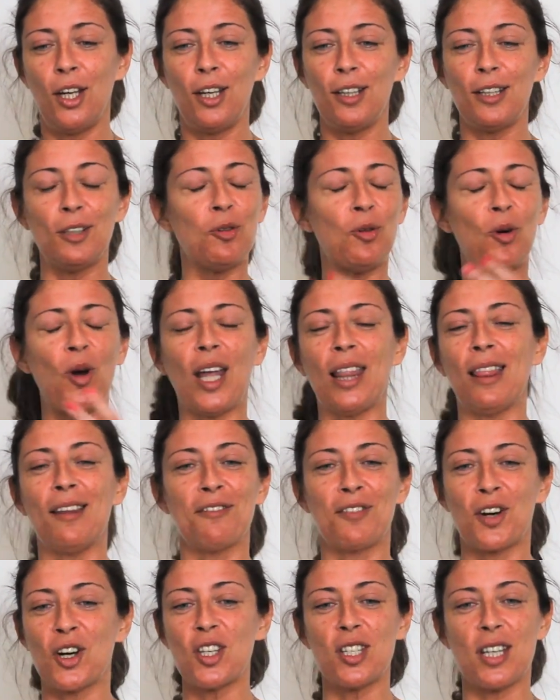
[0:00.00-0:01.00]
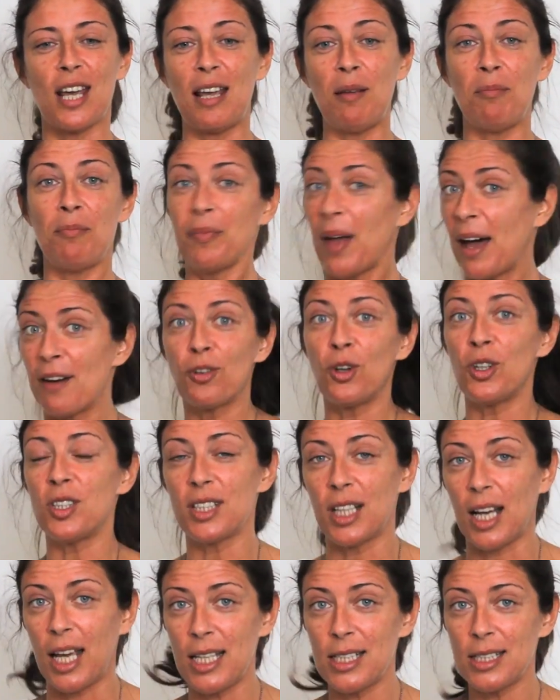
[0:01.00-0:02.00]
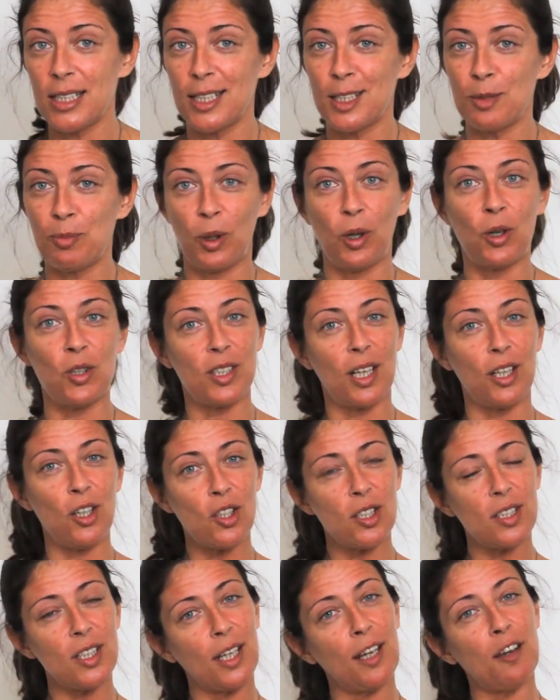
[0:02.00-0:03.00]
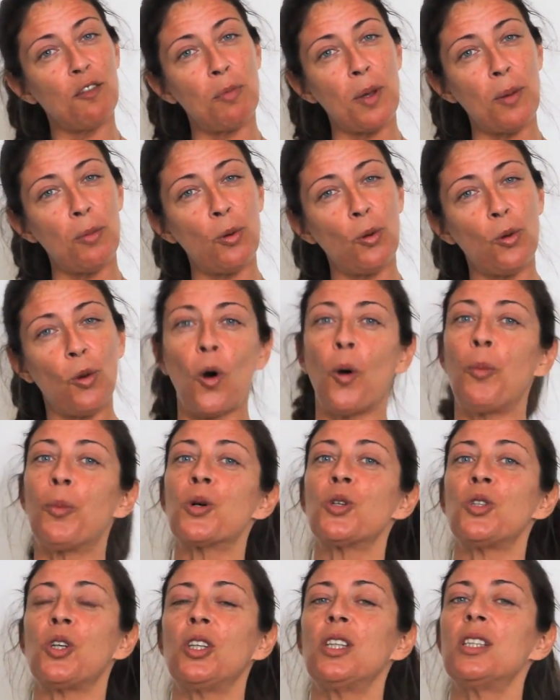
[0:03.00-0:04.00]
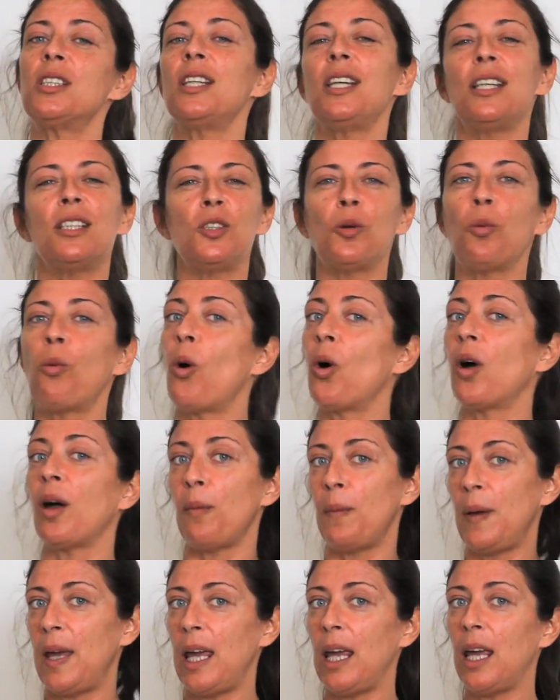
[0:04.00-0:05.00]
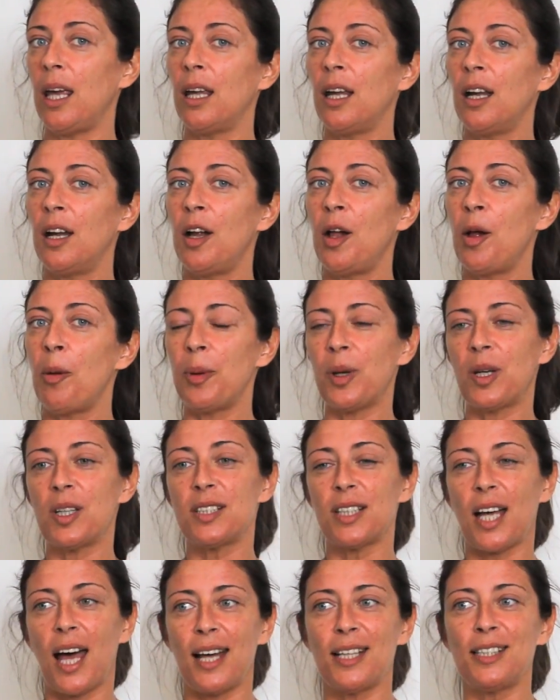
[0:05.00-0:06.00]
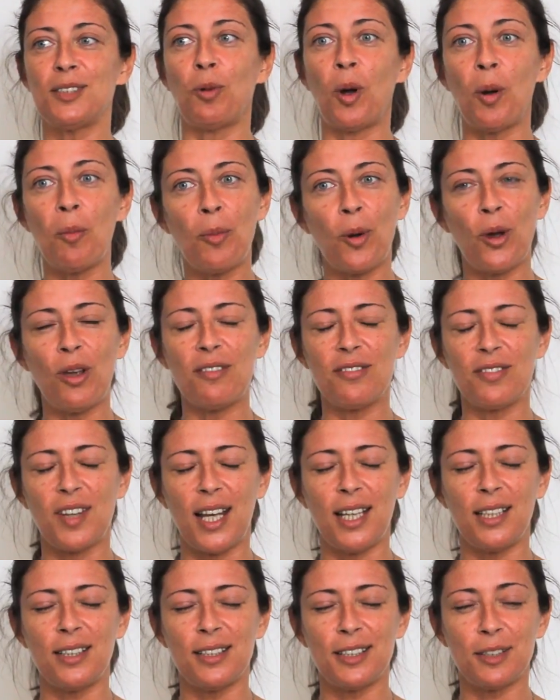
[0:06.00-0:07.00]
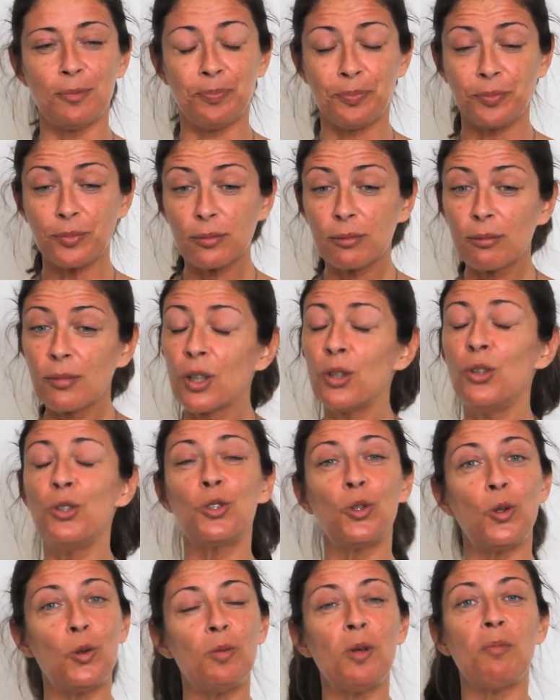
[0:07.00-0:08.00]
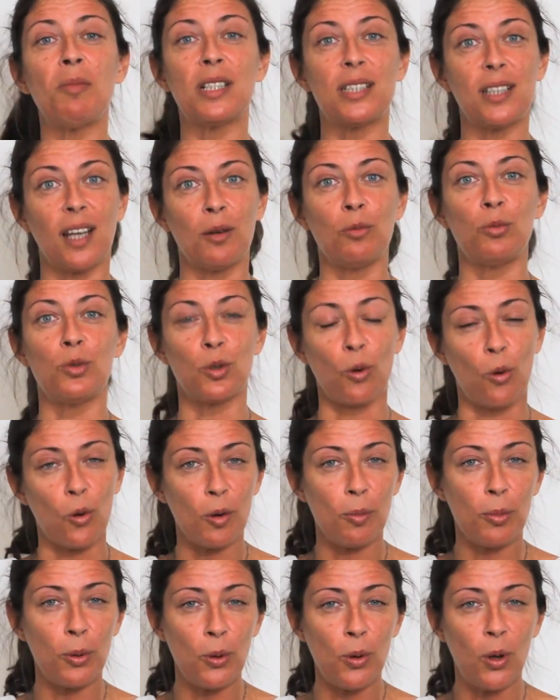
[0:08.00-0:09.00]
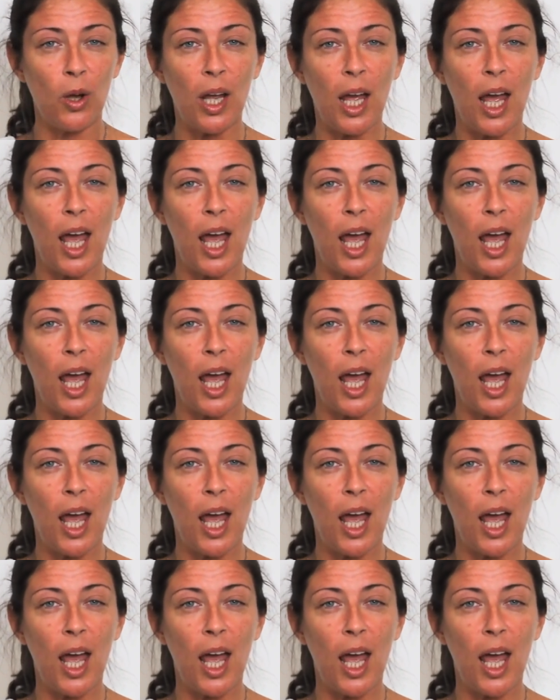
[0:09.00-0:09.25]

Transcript: you know, in the first time I've got psoriasis because I used to give people the opportunity to walk away because I had one boyfriend who told me my skin was horrible,